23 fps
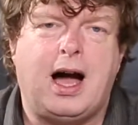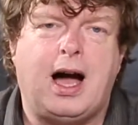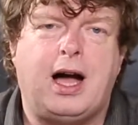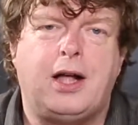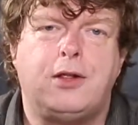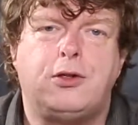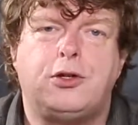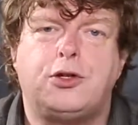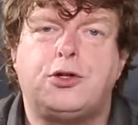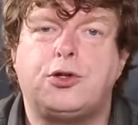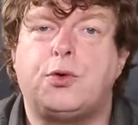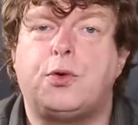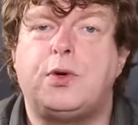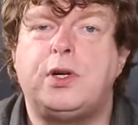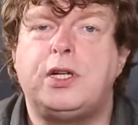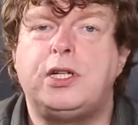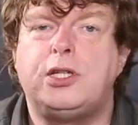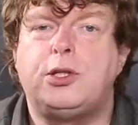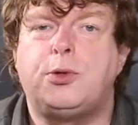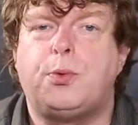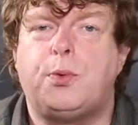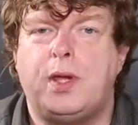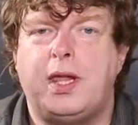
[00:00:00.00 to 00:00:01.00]
And the
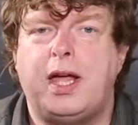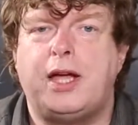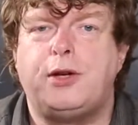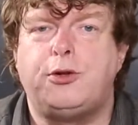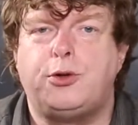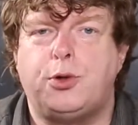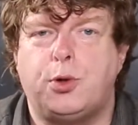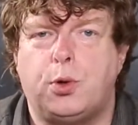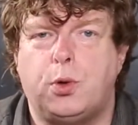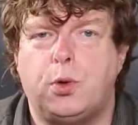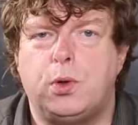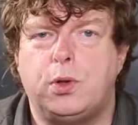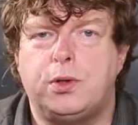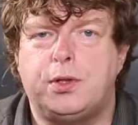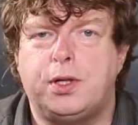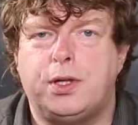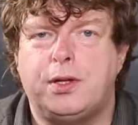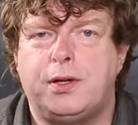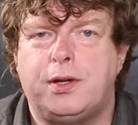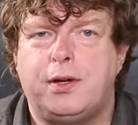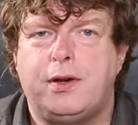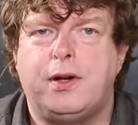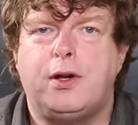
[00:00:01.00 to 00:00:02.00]
stories were then told
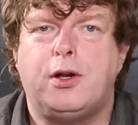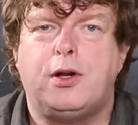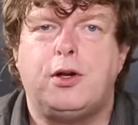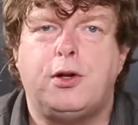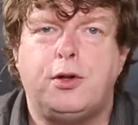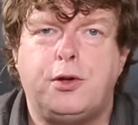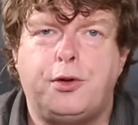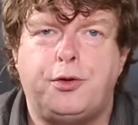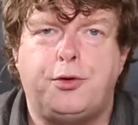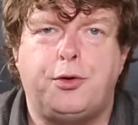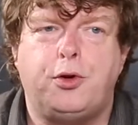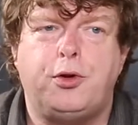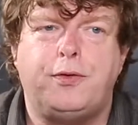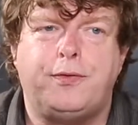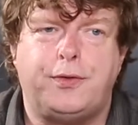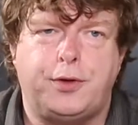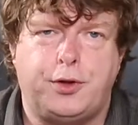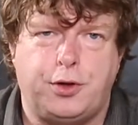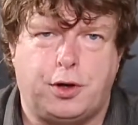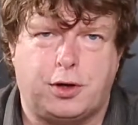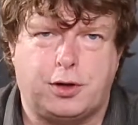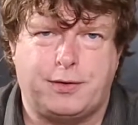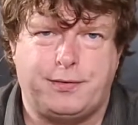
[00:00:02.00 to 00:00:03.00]
through
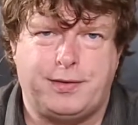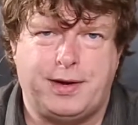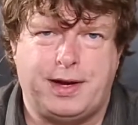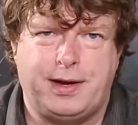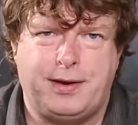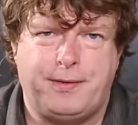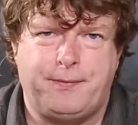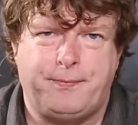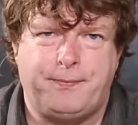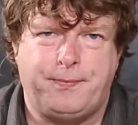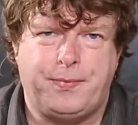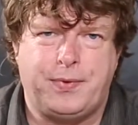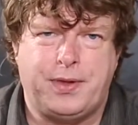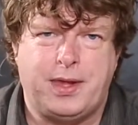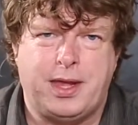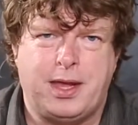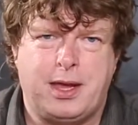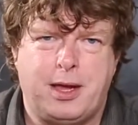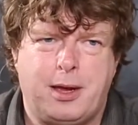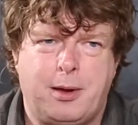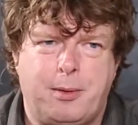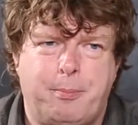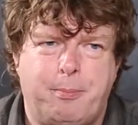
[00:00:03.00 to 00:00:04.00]
photography.
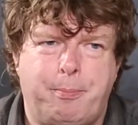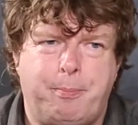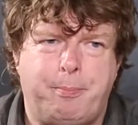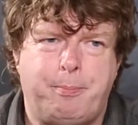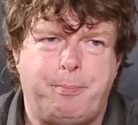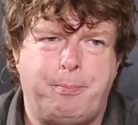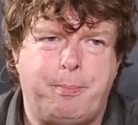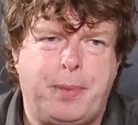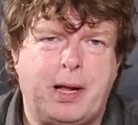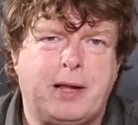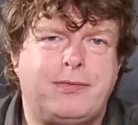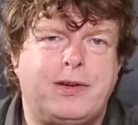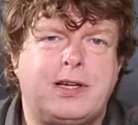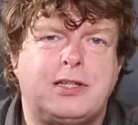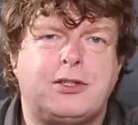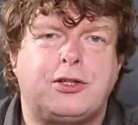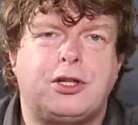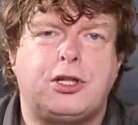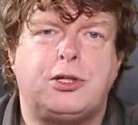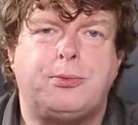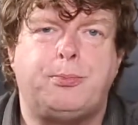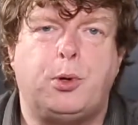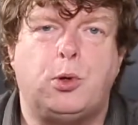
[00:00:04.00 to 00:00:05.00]

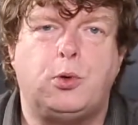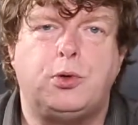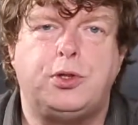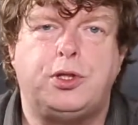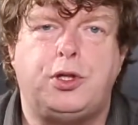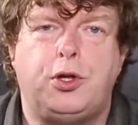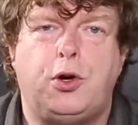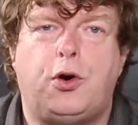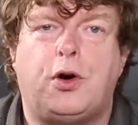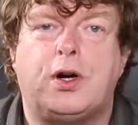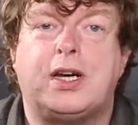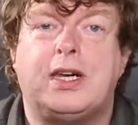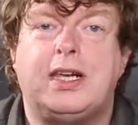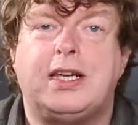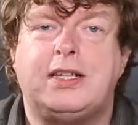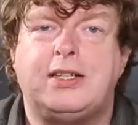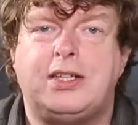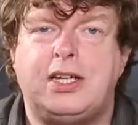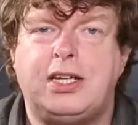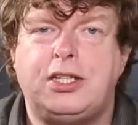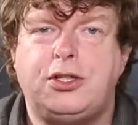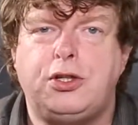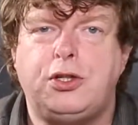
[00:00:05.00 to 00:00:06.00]
Belfast Exposed, the
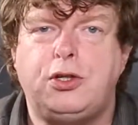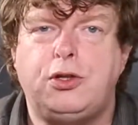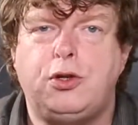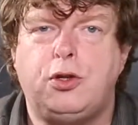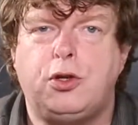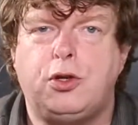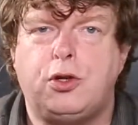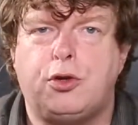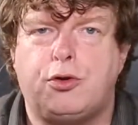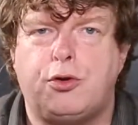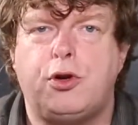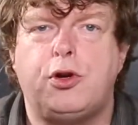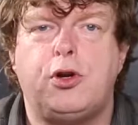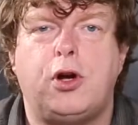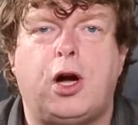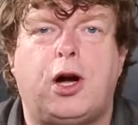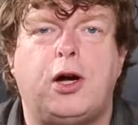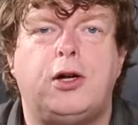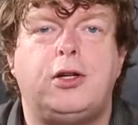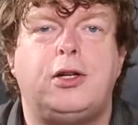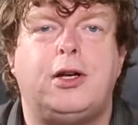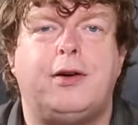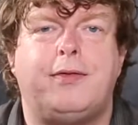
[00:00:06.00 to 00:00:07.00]
organisation, grew
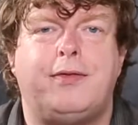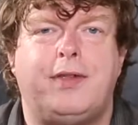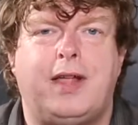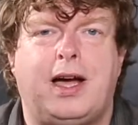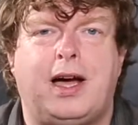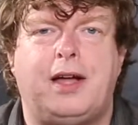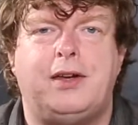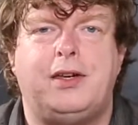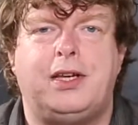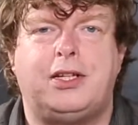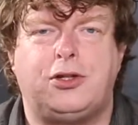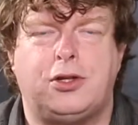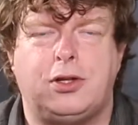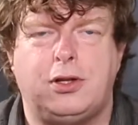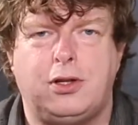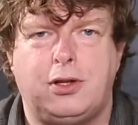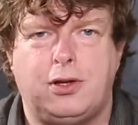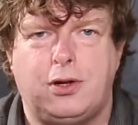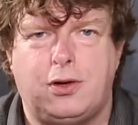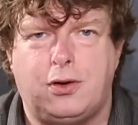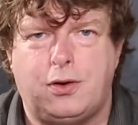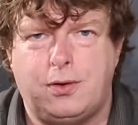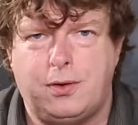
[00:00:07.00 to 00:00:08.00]
out of that initial
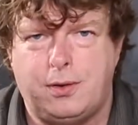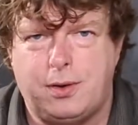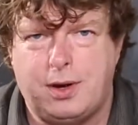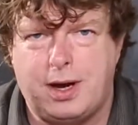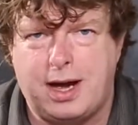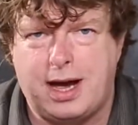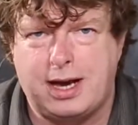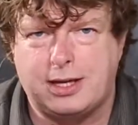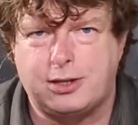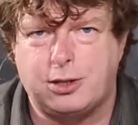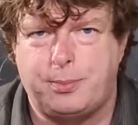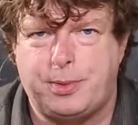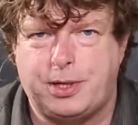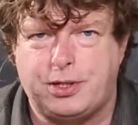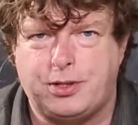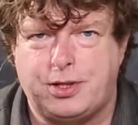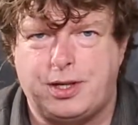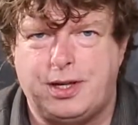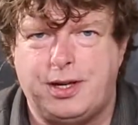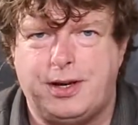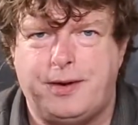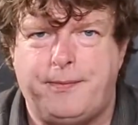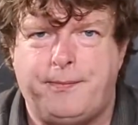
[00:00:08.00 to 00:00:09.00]

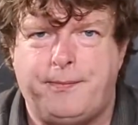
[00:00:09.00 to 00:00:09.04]
exhibition.